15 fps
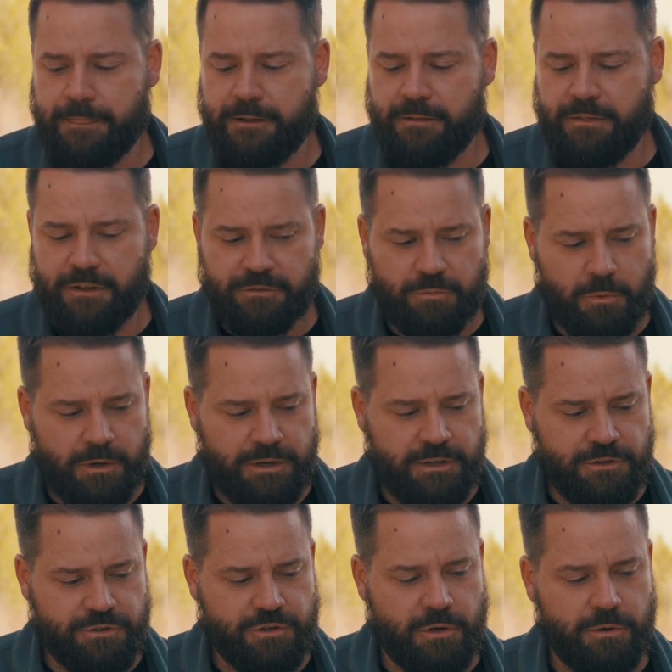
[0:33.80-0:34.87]
This one
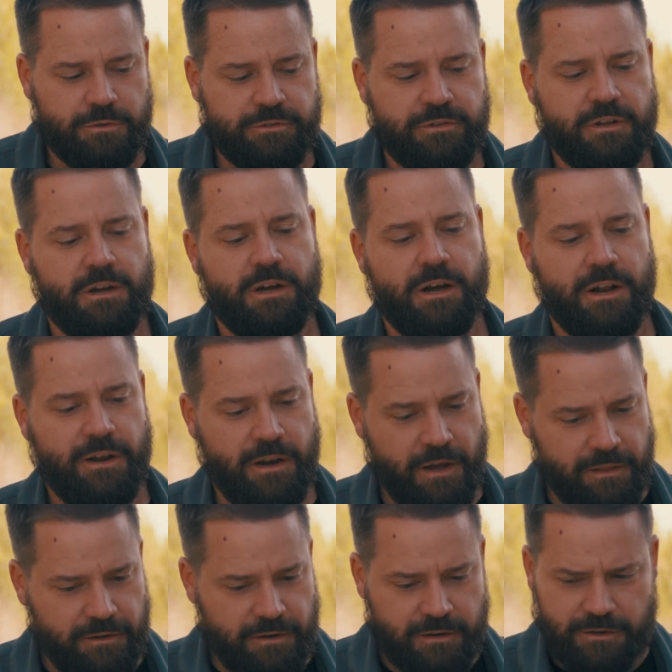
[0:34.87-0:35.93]
shows
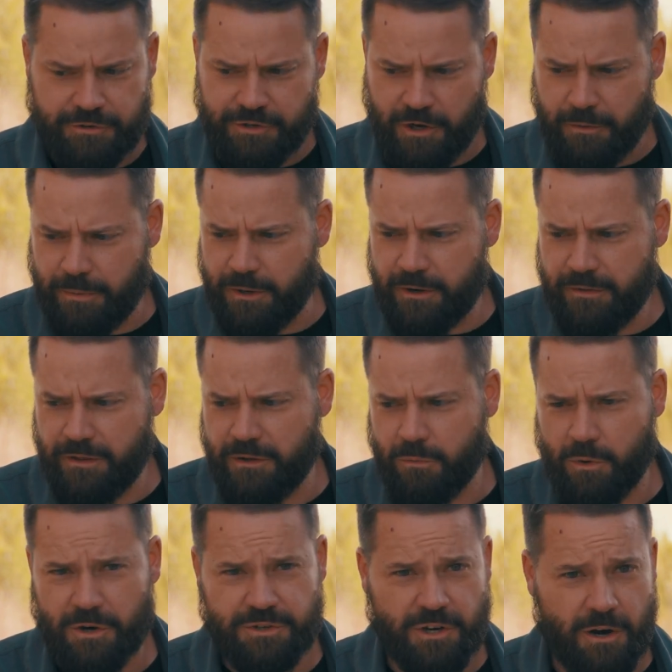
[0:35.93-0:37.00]
another sharpener that
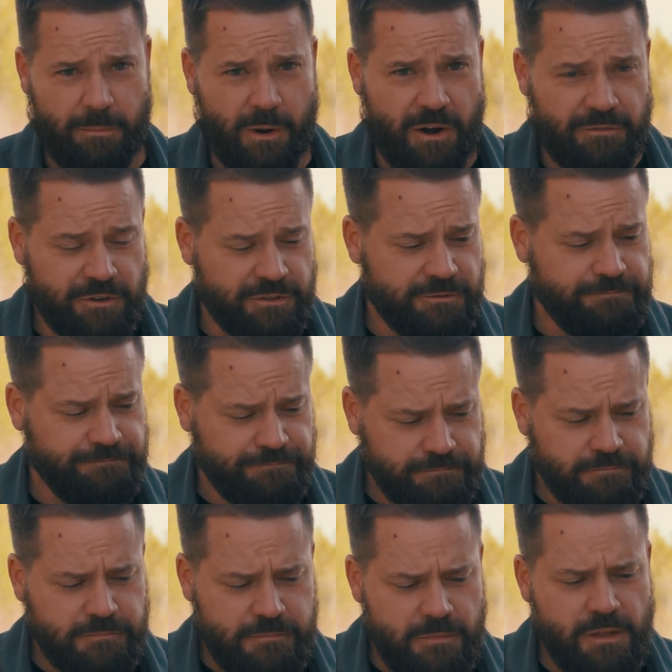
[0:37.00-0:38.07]
Work Sharp offers
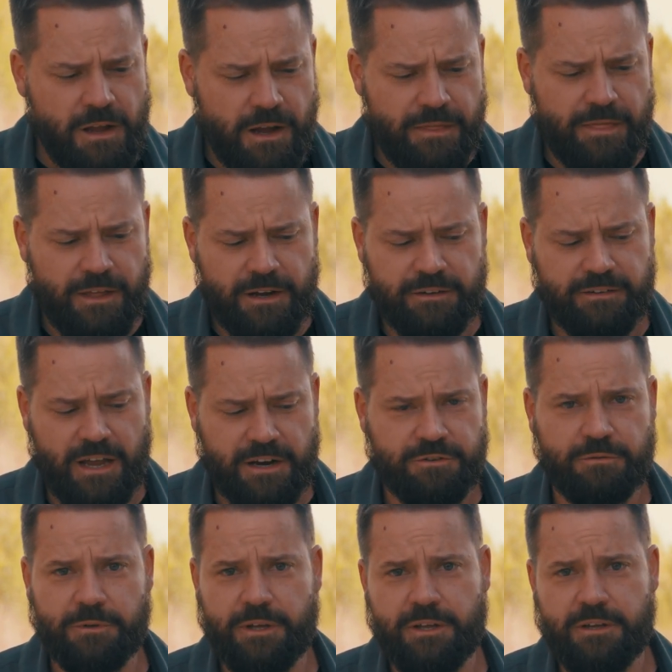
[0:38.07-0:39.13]
that is
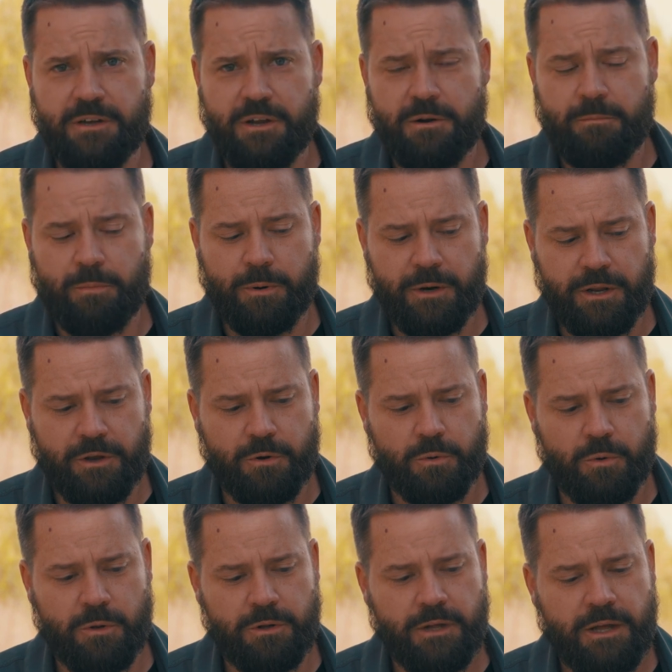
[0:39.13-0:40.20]
actually pretty
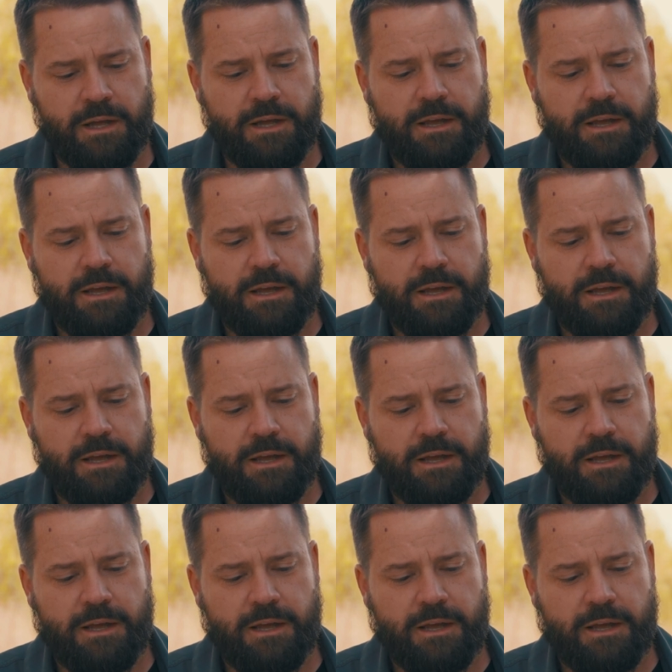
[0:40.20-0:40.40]
cool.